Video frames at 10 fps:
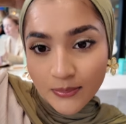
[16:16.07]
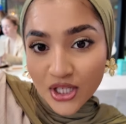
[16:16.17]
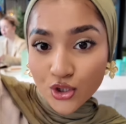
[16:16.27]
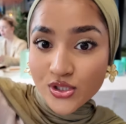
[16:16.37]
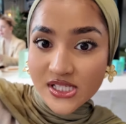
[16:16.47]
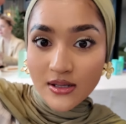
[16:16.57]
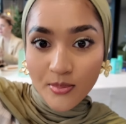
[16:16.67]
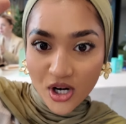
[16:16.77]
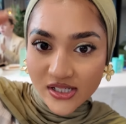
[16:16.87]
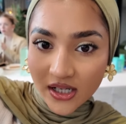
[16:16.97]
me using the
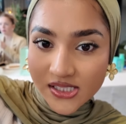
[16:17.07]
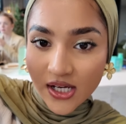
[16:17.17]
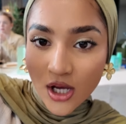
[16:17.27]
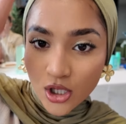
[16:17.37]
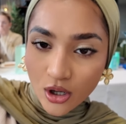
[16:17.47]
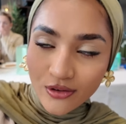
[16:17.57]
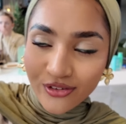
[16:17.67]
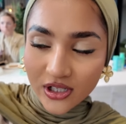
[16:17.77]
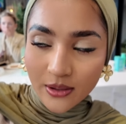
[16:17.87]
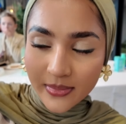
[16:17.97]
product, go
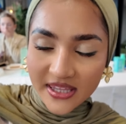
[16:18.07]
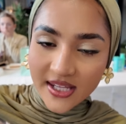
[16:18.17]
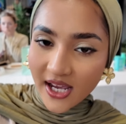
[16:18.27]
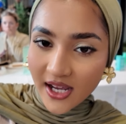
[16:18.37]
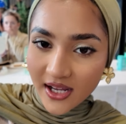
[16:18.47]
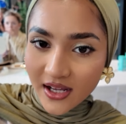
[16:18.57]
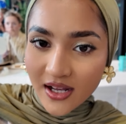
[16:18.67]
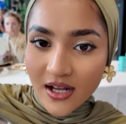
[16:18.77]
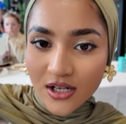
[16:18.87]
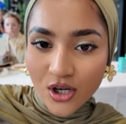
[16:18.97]
follow me there,
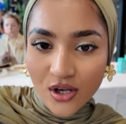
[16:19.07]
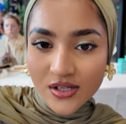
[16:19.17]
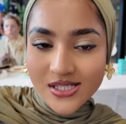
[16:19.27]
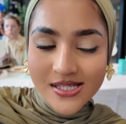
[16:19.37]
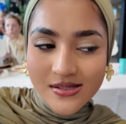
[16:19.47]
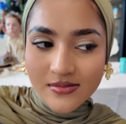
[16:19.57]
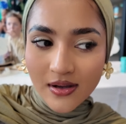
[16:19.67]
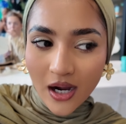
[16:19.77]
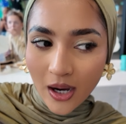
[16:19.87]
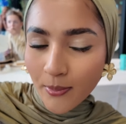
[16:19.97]
because
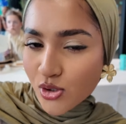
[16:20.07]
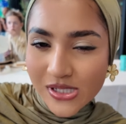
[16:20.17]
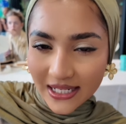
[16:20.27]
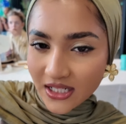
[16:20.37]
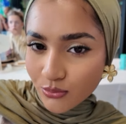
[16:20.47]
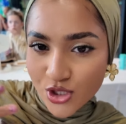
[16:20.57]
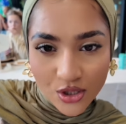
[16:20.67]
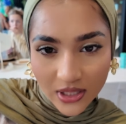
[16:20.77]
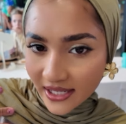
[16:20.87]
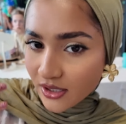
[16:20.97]
I most likely will
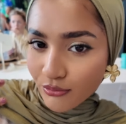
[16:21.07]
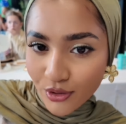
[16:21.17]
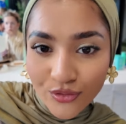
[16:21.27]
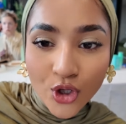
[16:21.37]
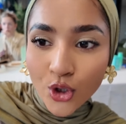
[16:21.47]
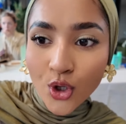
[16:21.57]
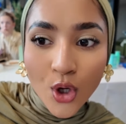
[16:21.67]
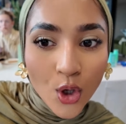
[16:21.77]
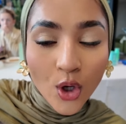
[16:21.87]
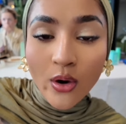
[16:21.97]
do like a
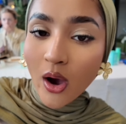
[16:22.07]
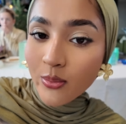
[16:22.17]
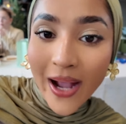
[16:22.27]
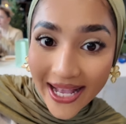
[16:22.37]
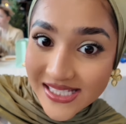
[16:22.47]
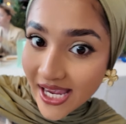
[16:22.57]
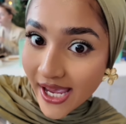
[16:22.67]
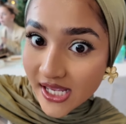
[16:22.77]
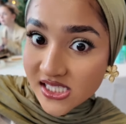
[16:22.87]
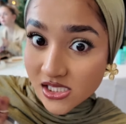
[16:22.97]
review, a wear
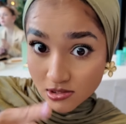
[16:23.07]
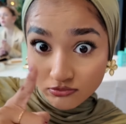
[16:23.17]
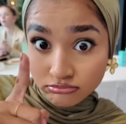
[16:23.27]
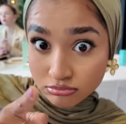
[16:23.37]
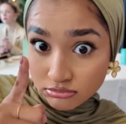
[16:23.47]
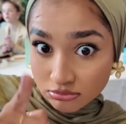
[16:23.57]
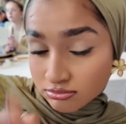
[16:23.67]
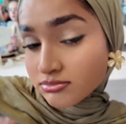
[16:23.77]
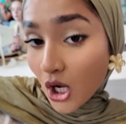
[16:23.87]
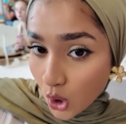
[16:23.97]
test
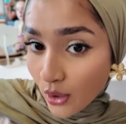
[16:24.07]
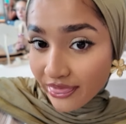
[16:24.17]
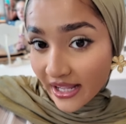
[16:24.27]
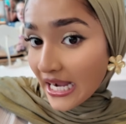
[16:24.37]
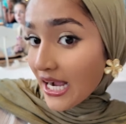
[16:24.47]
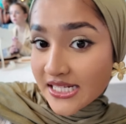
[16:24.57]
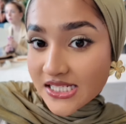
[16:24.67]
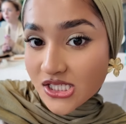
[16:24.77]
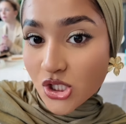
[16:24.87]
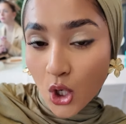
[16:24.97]
on that.
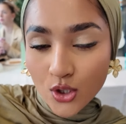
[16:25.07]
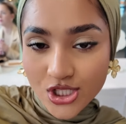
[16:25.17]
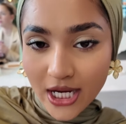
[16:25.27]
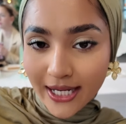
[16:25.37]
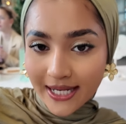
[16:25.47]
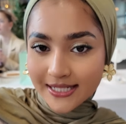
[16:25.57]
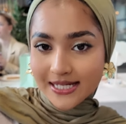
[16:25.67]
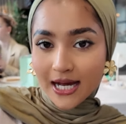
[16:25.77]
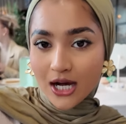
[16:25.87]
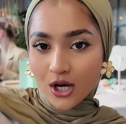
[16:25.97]
So check it
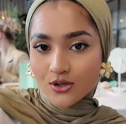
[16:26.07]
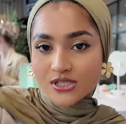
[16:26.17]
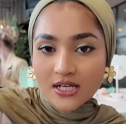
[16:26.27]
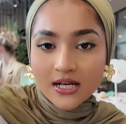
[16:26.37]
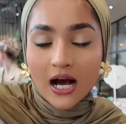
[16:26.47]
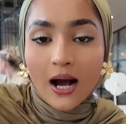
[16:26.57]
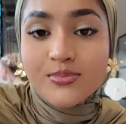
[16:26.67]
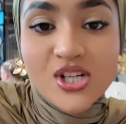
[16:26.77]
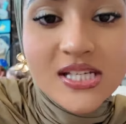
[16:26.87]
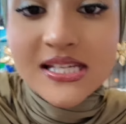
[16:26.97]
out.
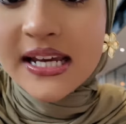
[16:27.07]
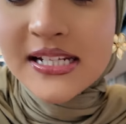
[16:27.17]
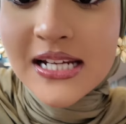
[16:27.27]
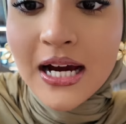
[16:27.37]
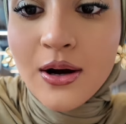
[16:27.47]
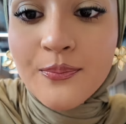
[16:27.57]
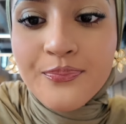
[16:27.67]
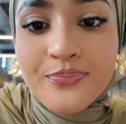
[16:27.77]
I'm just sitting down.